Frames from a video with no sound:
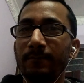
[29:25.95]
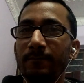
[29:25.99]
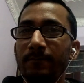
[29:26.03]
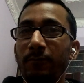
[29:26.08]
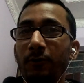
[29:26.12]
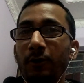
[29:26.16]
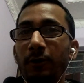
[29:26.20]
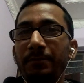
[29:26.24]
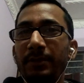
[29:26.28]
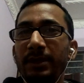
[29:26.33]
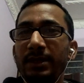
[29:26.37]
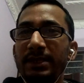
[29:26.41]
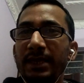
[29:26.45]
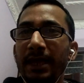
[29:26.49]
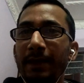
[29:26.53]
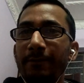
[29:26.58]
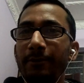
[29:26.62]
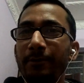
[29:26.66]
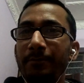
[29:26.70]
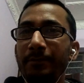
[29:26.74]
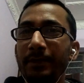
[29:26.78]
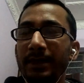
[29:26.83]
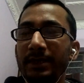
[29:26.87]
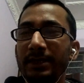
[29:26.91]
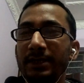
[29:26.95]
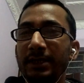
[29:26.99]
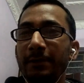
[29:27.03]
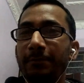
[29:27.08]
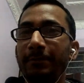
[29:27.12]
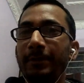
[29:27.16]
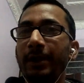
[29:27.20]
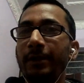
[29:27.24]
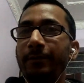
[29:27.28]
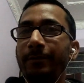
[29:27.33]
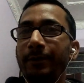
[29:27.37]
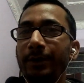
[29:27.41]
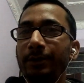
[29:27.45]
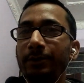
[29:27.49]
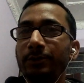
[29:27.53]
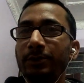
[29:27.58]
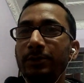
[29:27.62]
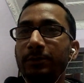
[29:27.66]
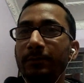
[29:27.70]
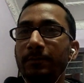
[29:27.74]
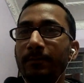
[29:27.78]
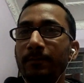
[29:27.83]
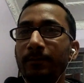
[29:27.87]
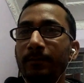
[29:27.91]
For mains, I will make separate
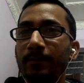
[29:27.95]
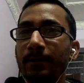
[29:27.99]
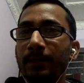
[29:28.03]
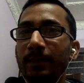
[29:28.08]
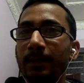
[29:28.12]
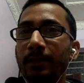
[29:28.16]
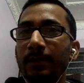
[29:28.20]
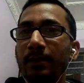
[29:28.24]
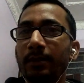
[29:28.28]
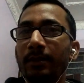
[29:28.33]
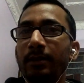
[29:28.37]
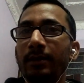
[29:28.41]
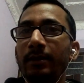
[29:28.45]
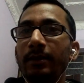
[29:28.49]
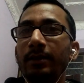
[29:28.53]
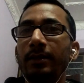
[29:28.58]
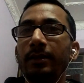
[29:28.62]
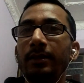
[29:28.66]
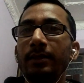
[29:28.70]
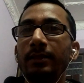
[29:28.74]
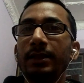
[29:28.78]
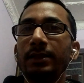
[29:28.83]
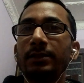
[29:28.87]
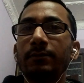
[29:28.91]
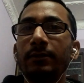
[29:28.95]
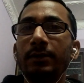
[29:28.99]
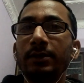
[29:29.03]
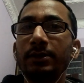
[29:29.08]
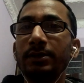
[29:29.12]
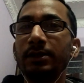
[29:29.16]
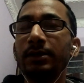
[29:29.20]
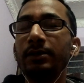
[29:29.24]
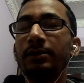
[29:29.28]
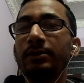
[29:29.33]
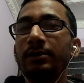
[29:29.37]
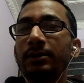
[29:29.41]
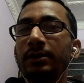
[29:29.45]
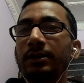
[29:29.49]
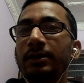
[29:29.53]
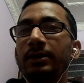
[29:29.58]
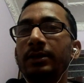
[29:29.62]
videos. This was the